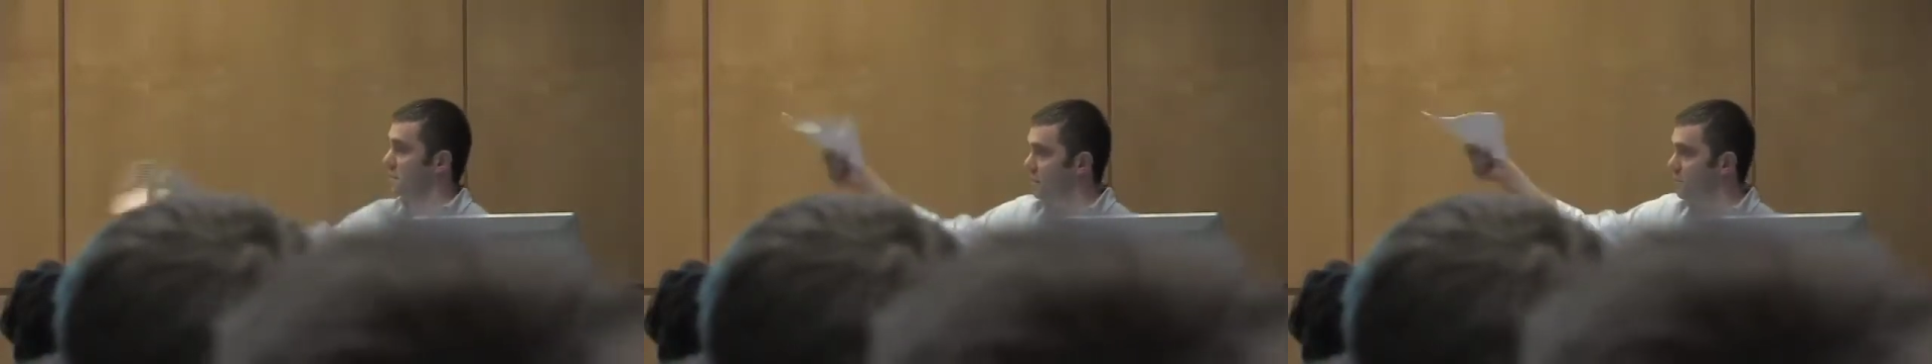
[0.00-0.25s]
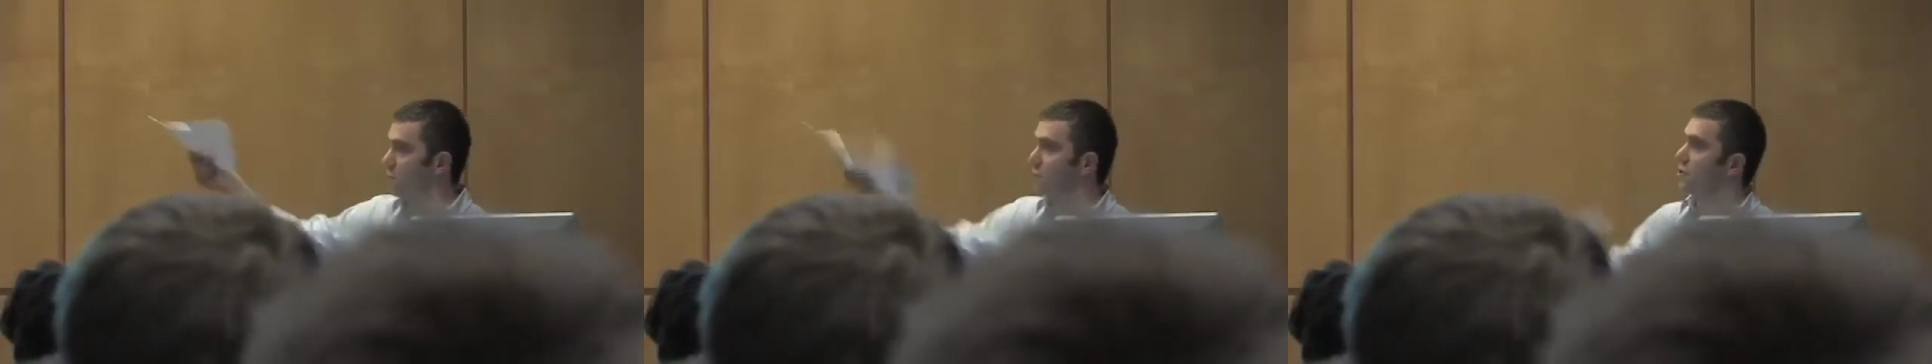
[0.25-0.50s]

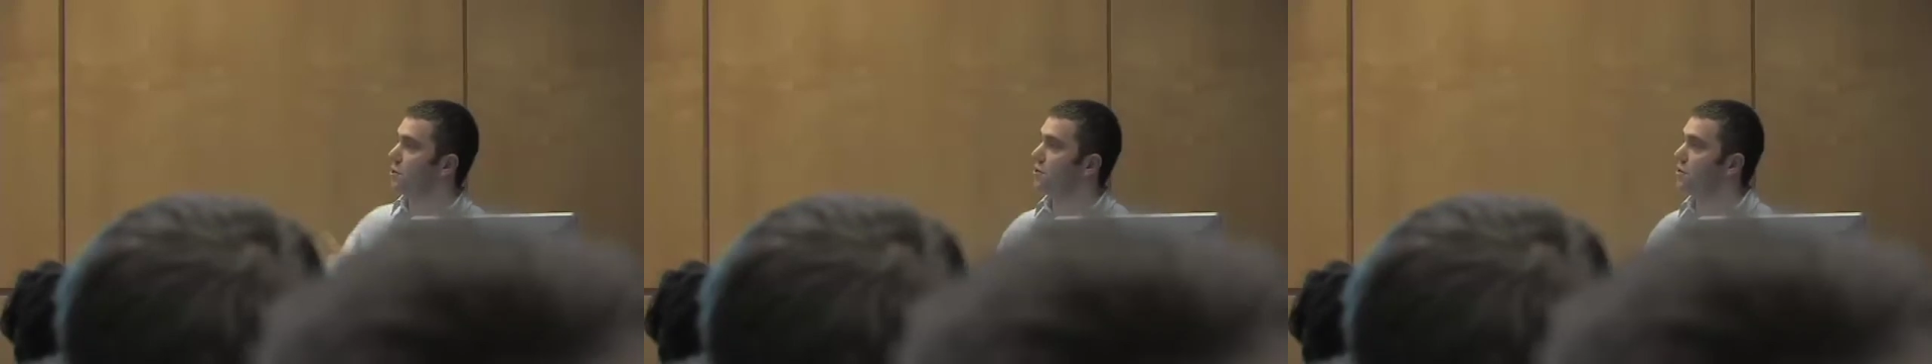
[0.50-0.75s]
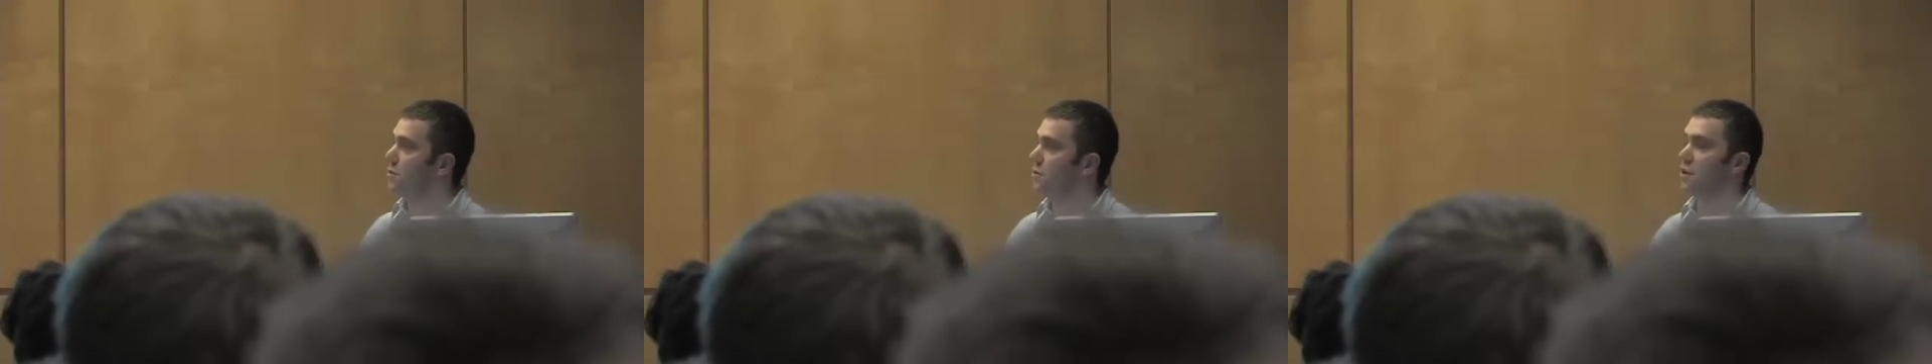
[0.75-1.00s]
talk
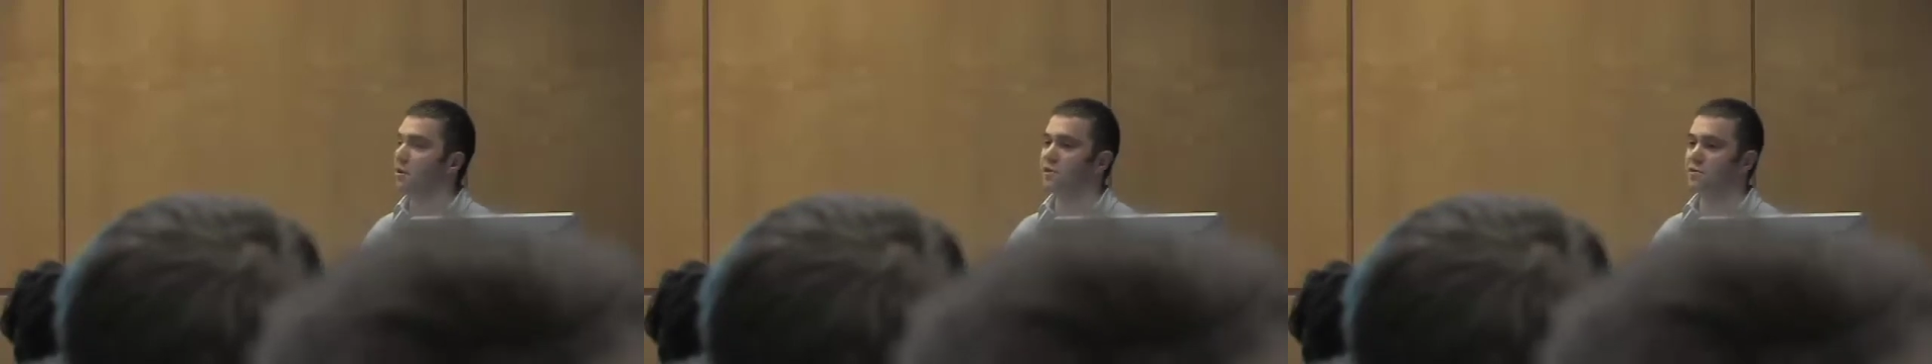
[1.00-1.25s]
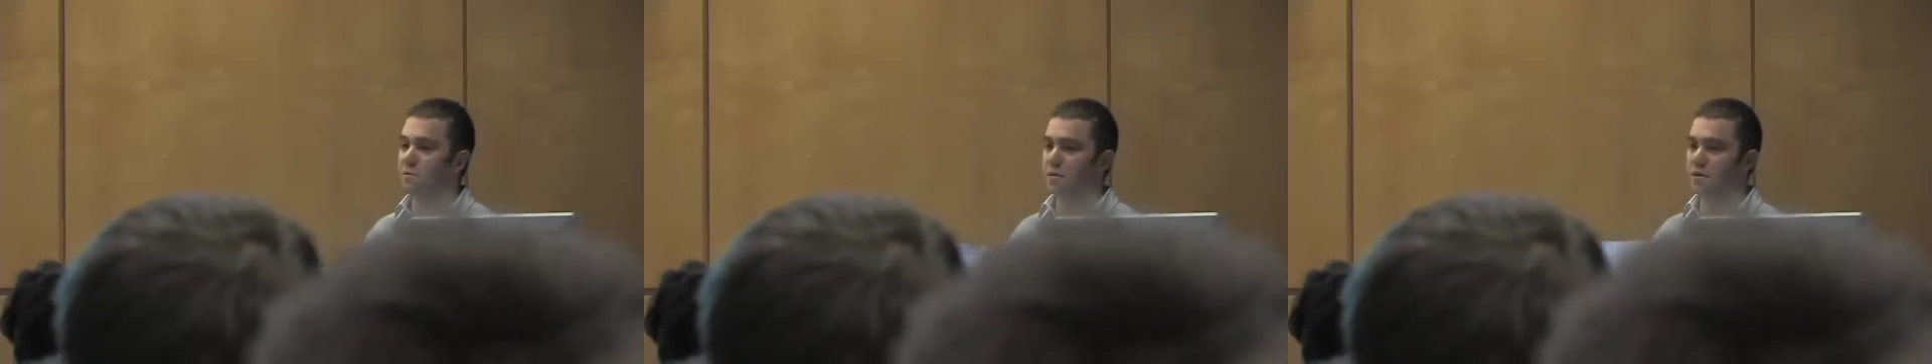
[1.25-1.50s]
to us
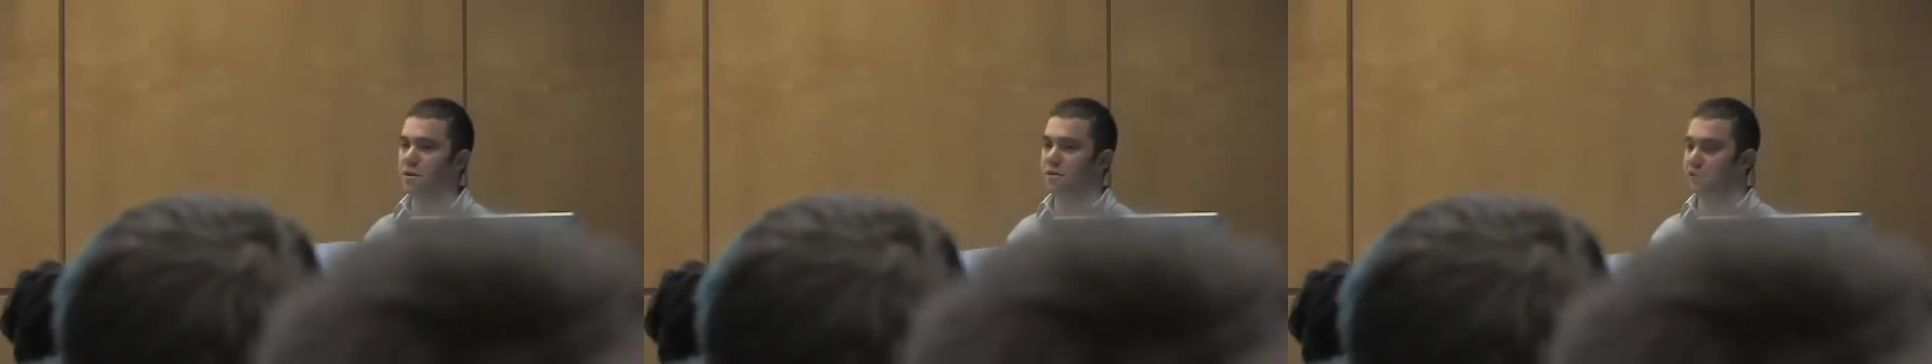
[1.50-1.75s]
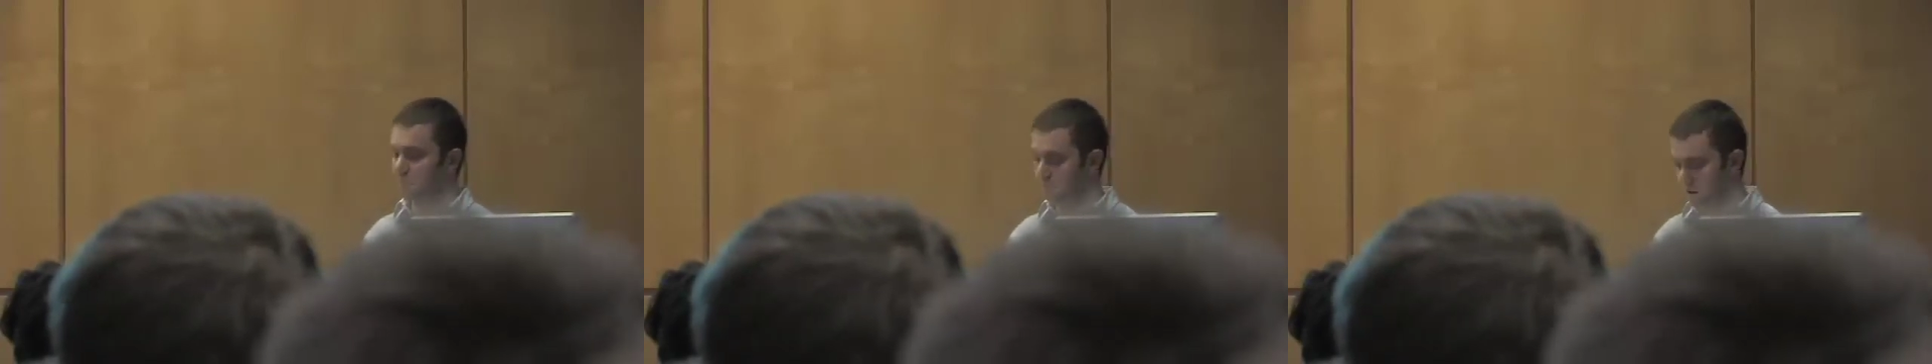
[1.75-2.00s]
through a
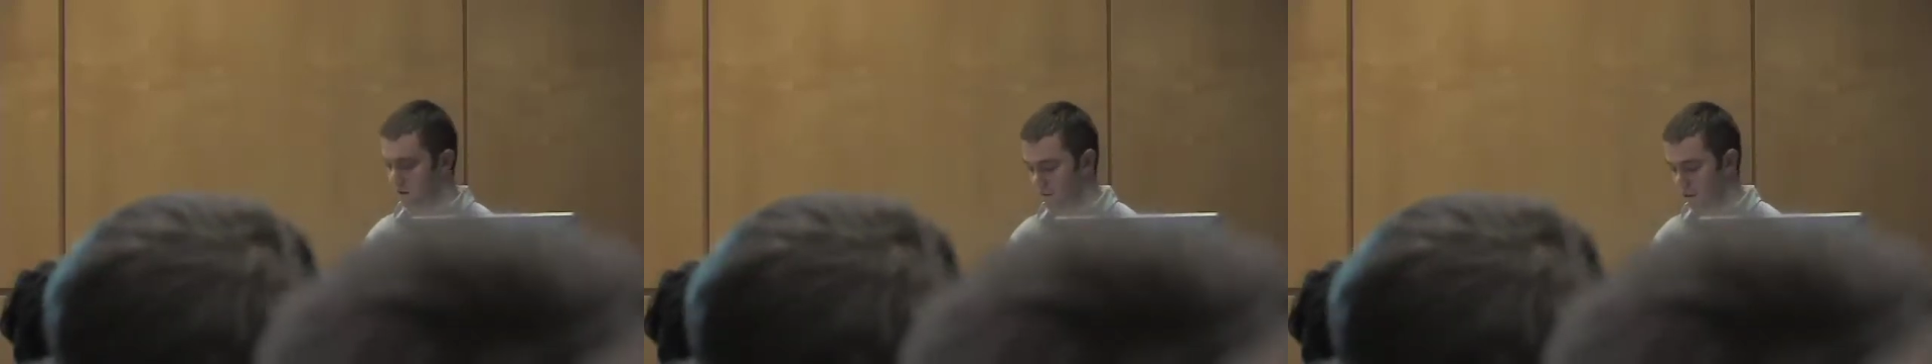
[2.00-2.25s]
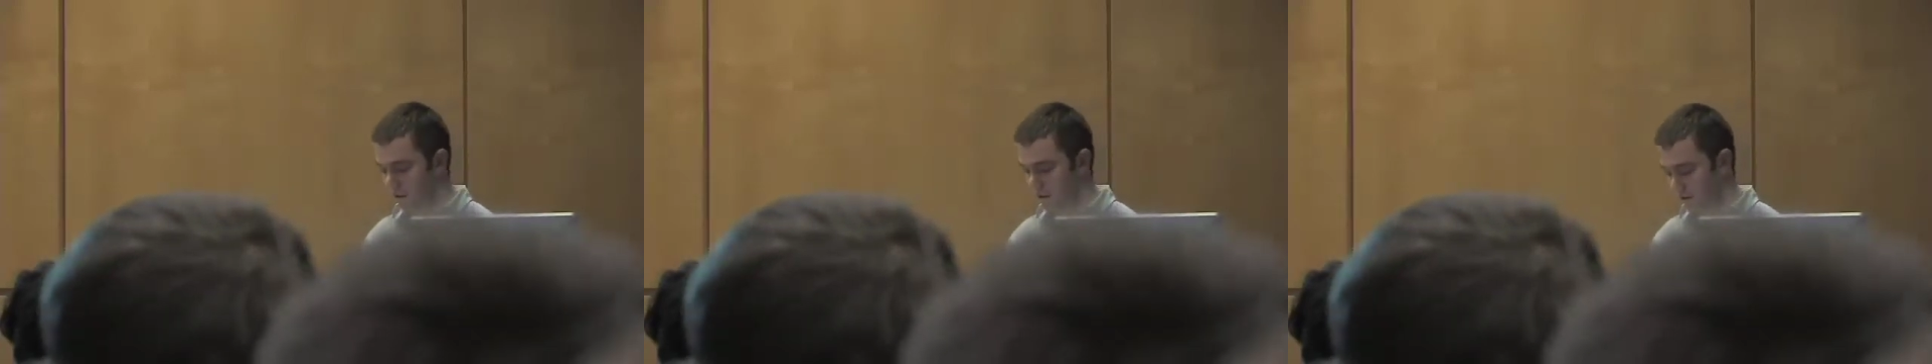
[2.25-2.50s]
SOAP
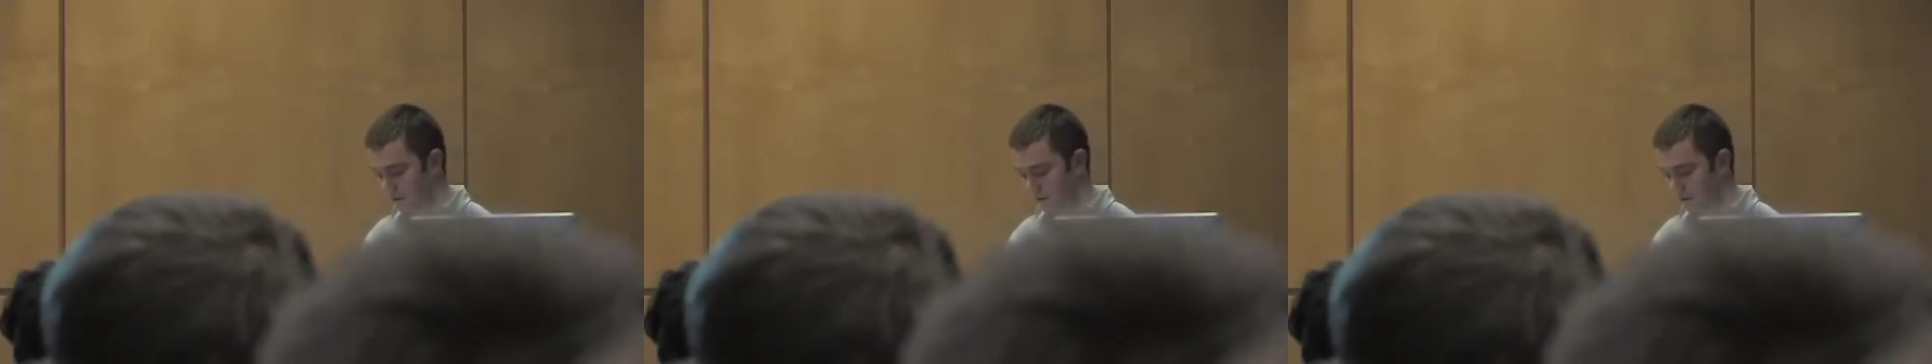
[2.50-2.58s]
service.